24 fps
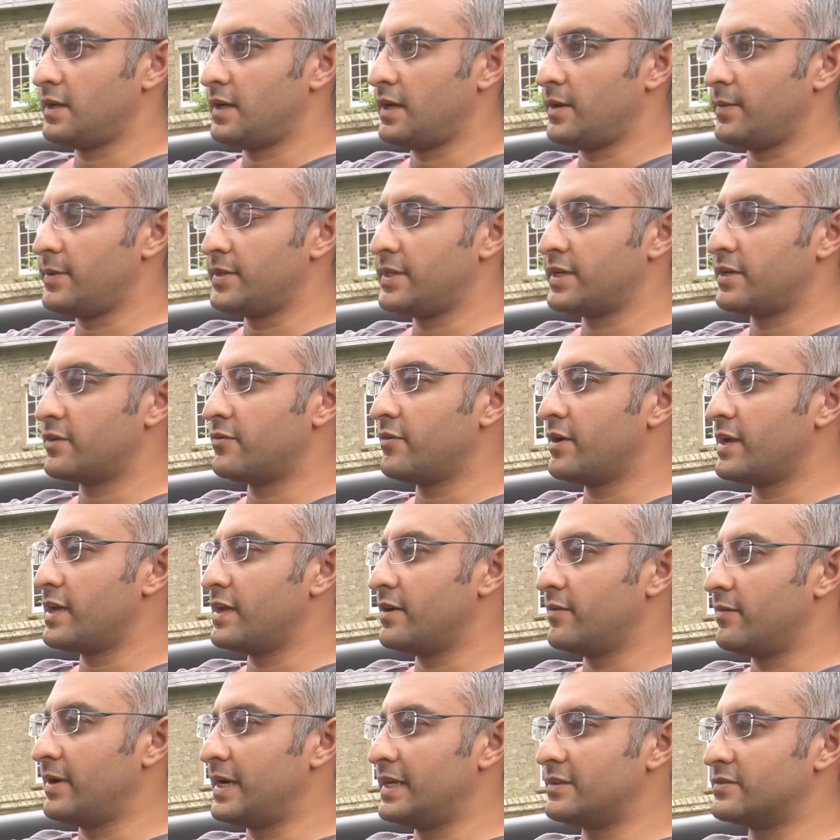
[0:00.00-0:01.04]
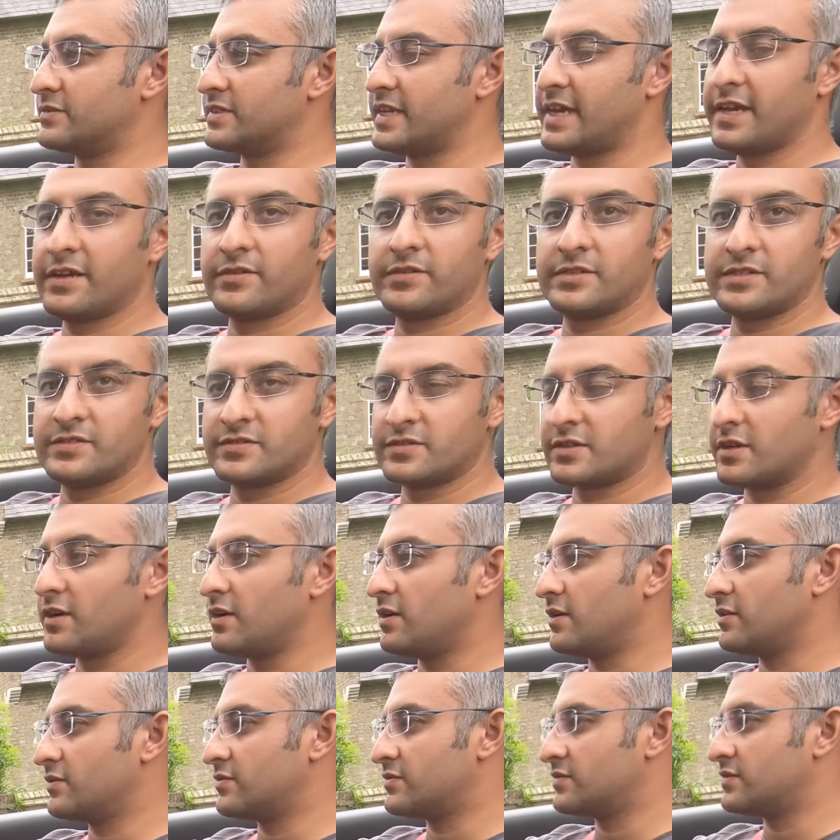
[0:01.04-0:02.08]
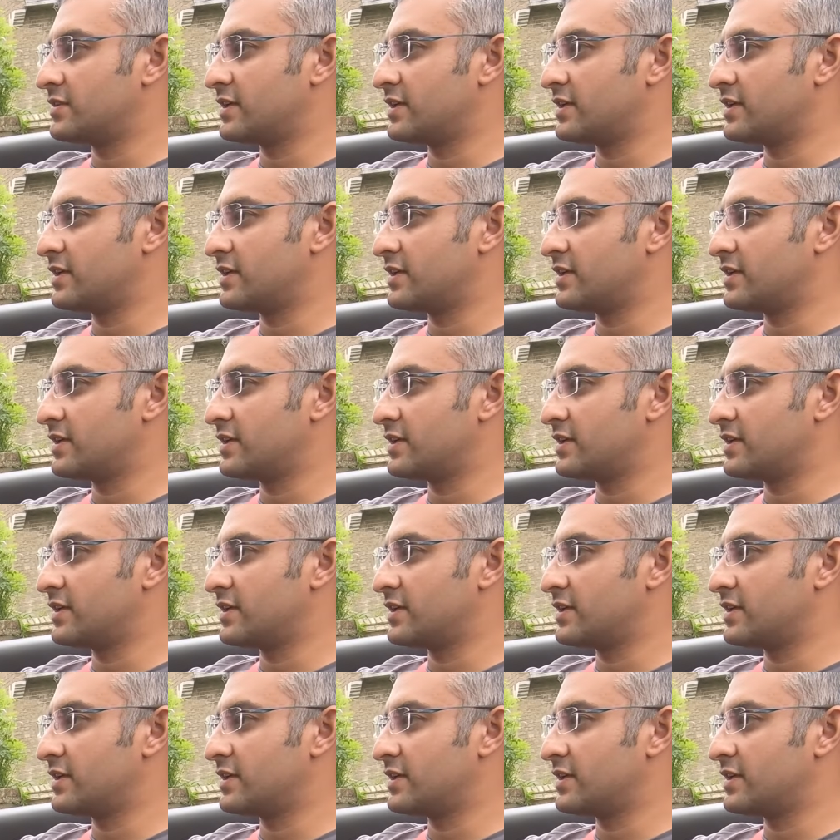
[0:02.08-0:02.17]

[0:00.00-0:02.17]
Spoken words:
I mean, they're great around town, these cars.